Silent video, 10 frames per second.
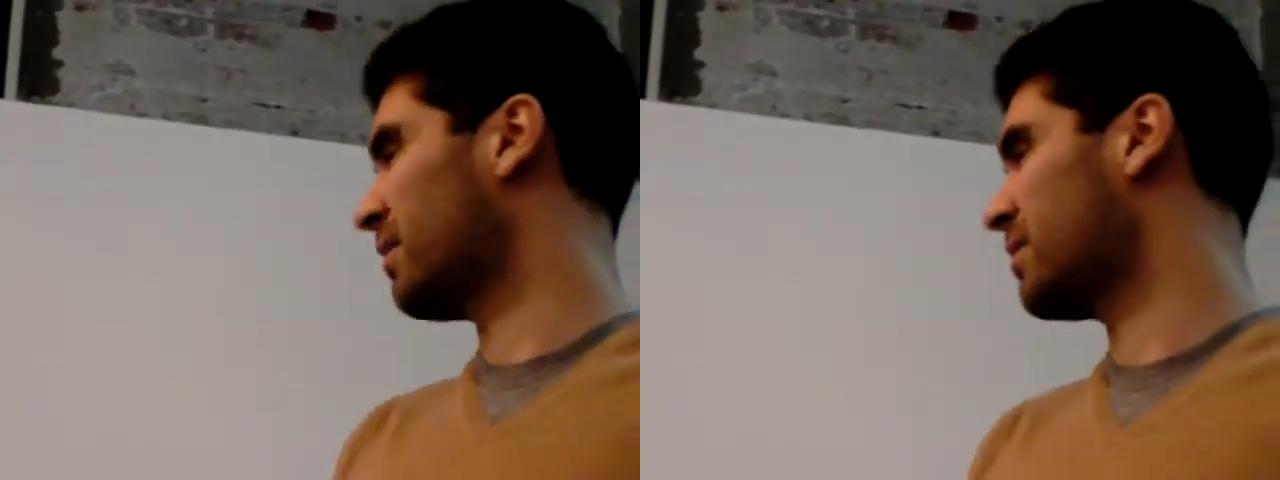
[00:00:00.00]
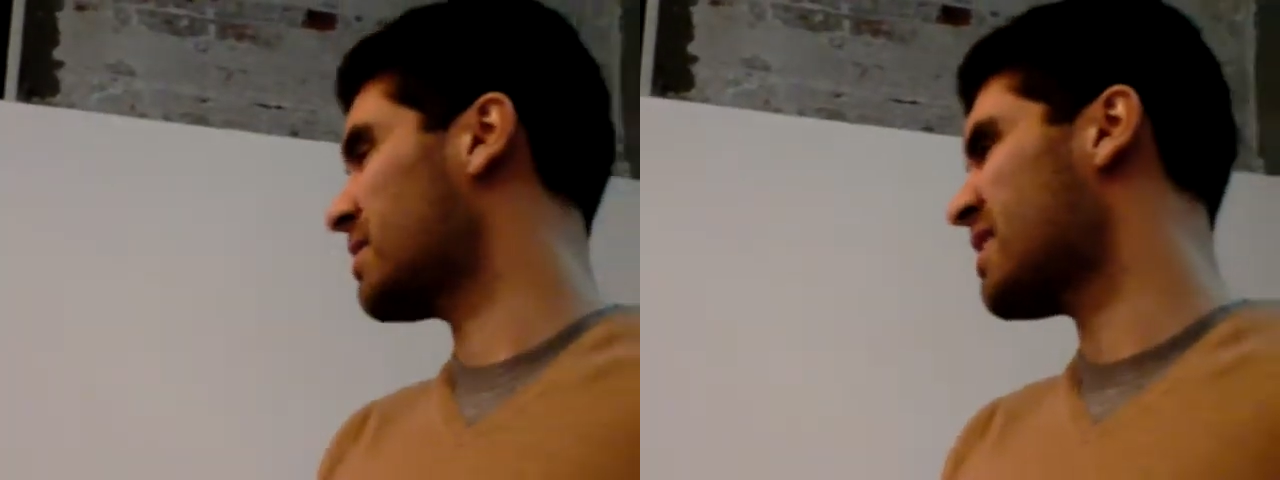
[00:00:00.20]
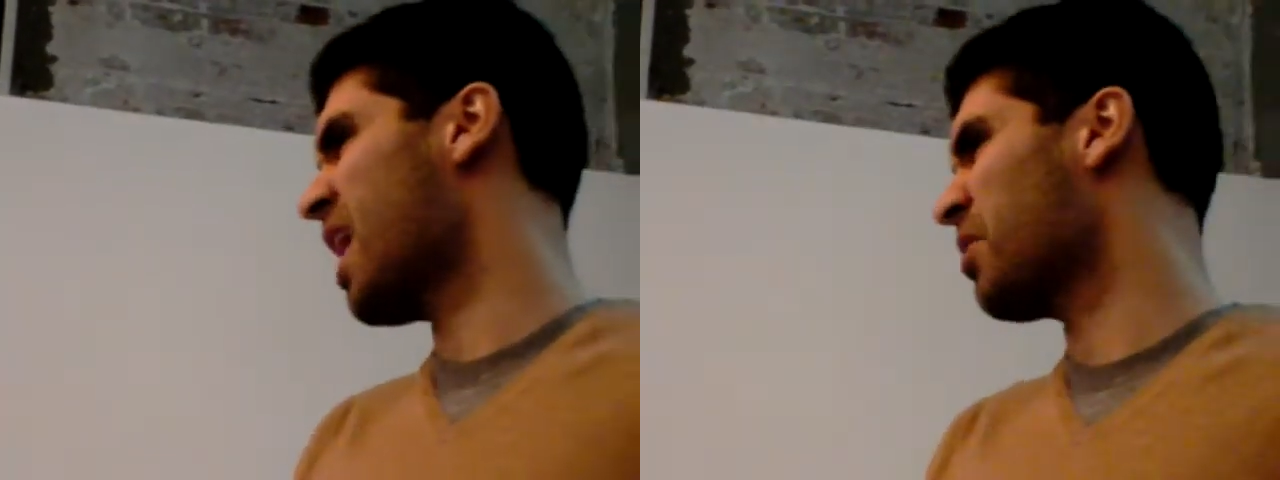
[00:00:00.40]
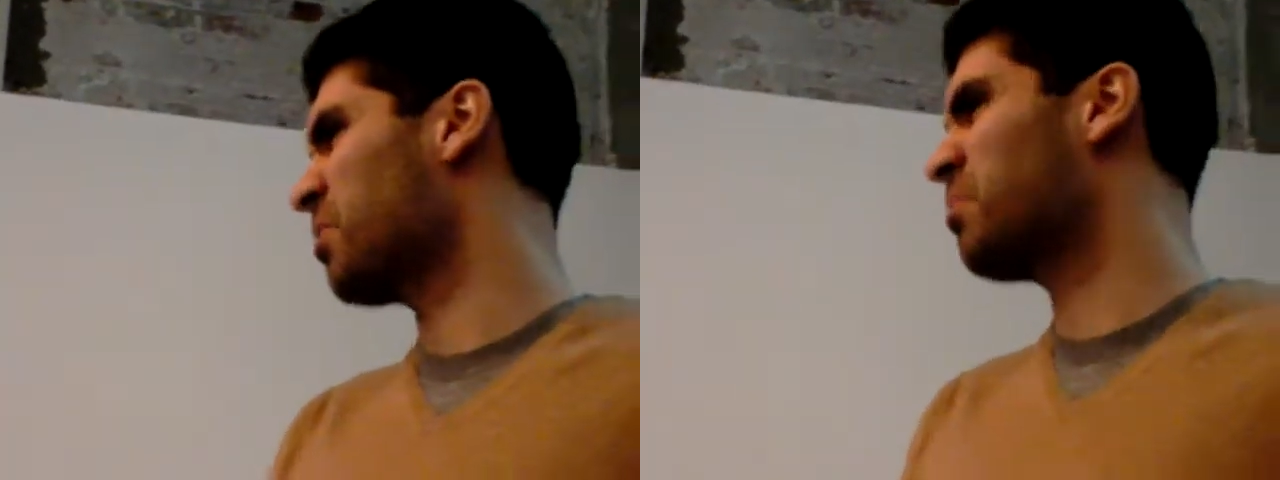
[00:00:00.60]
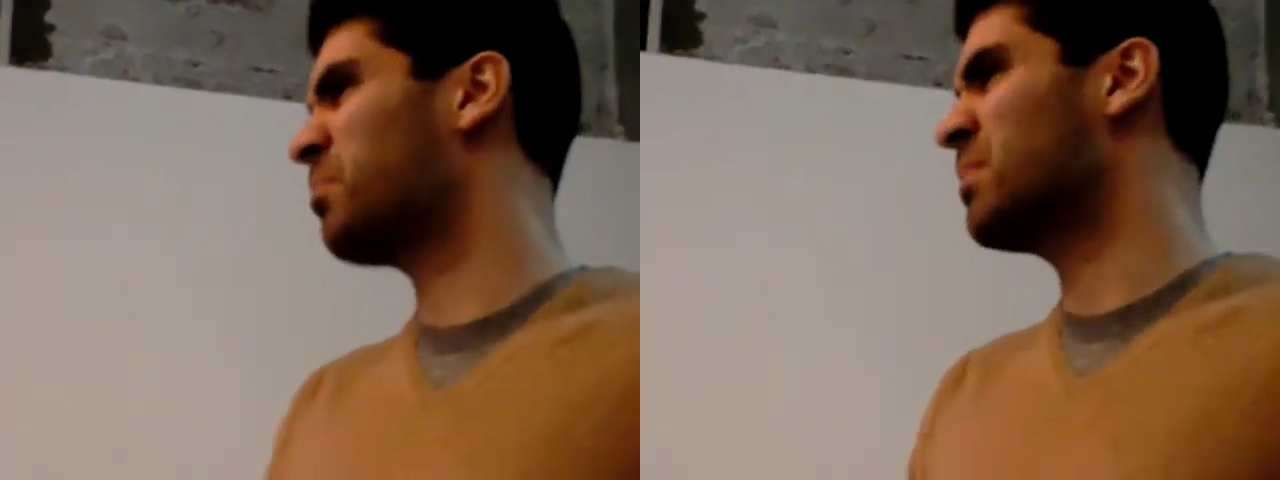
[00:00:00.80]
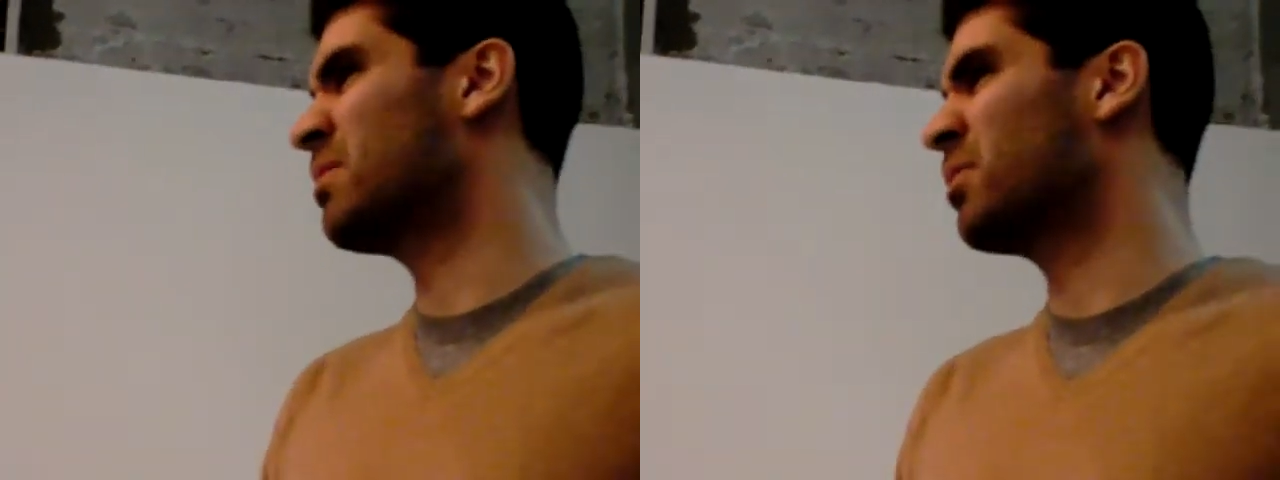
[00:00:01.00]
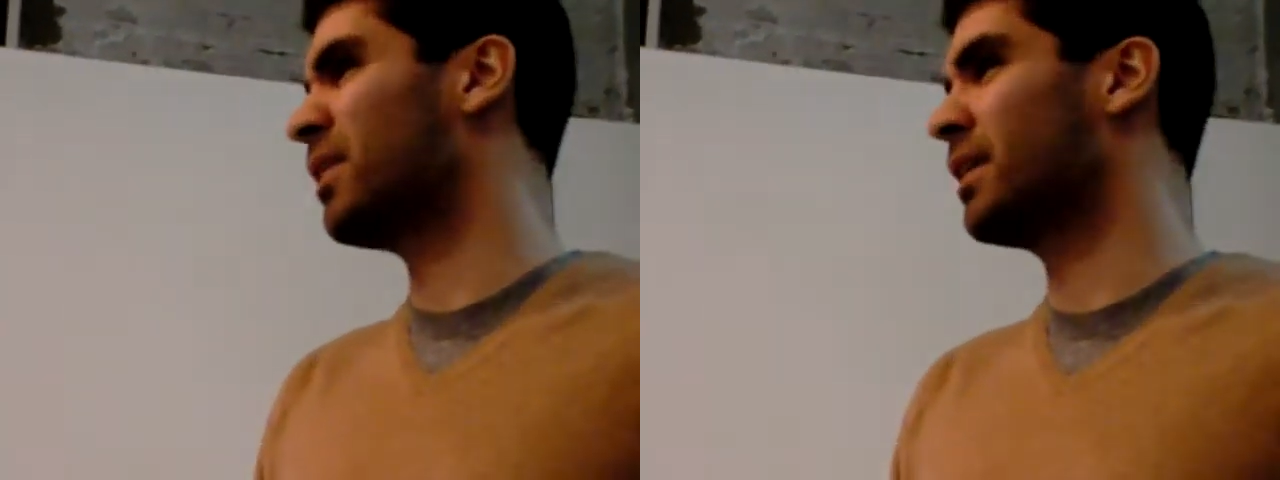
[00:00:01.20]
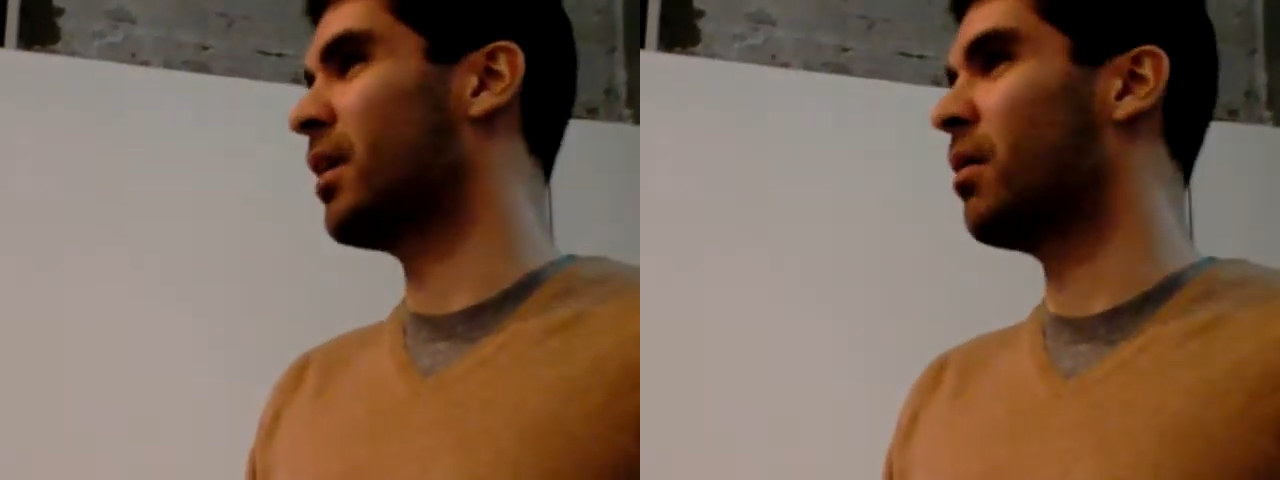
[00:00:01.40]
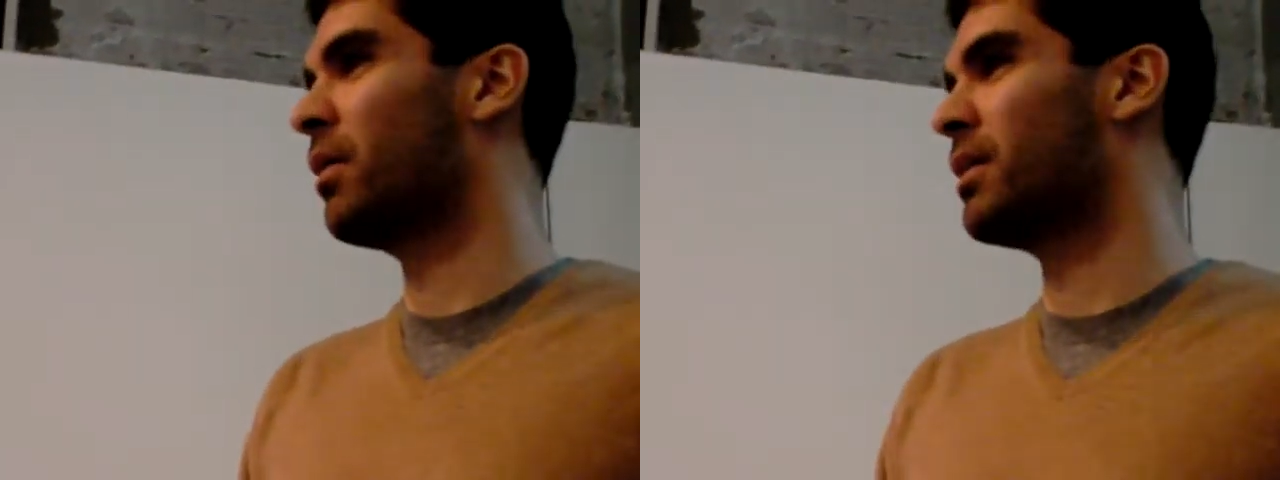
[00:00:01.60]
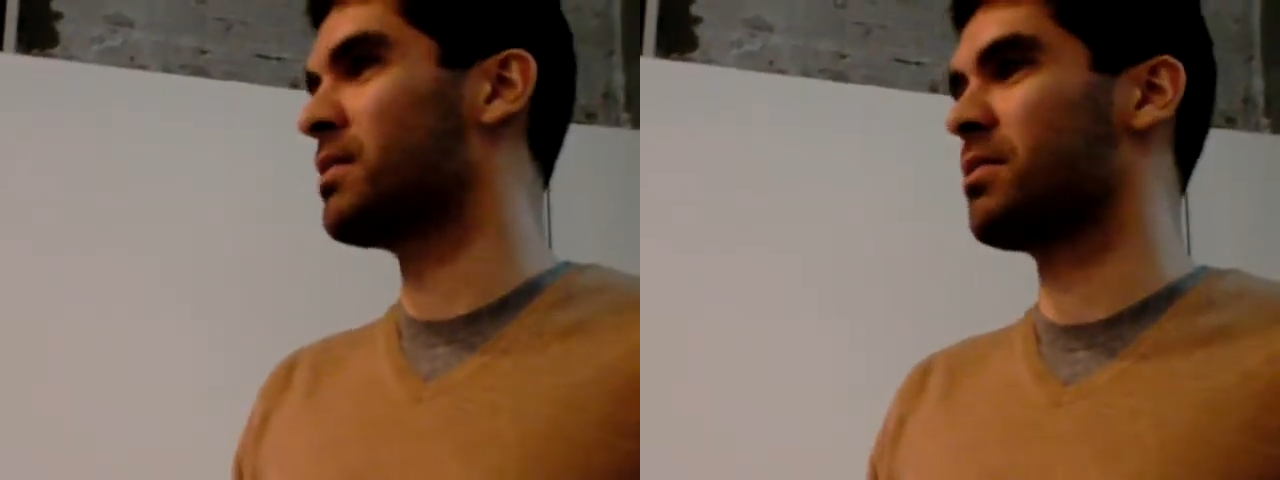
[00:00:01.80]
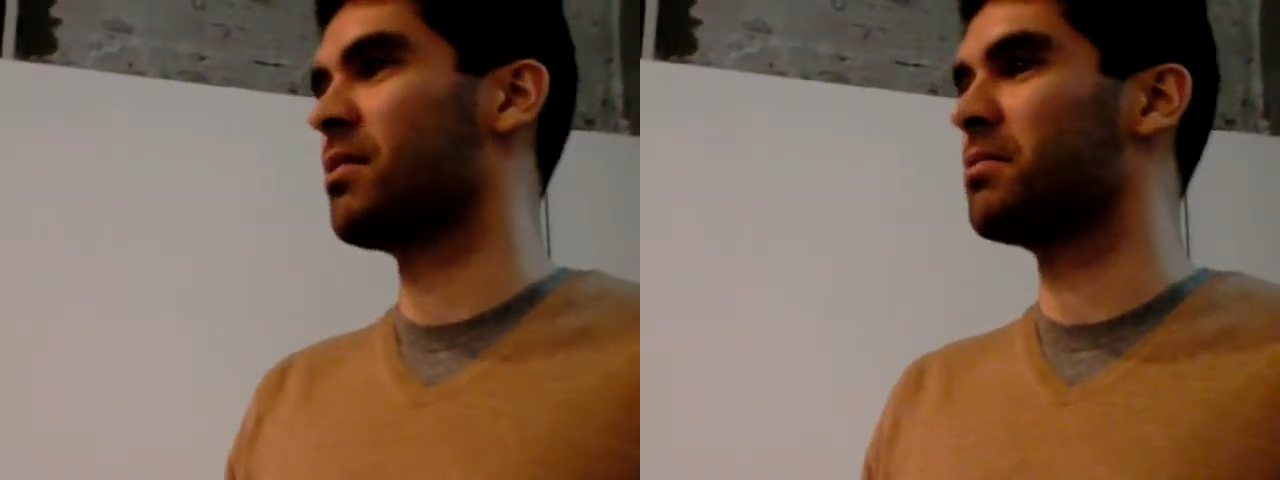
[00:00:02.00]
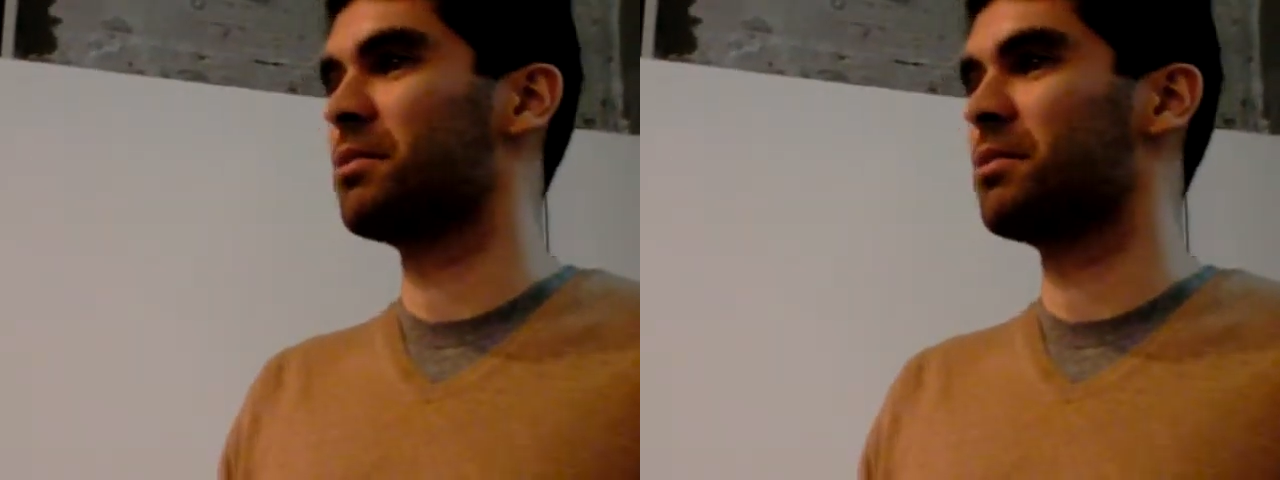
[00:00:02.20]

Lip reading: the sound would be really low on this, so I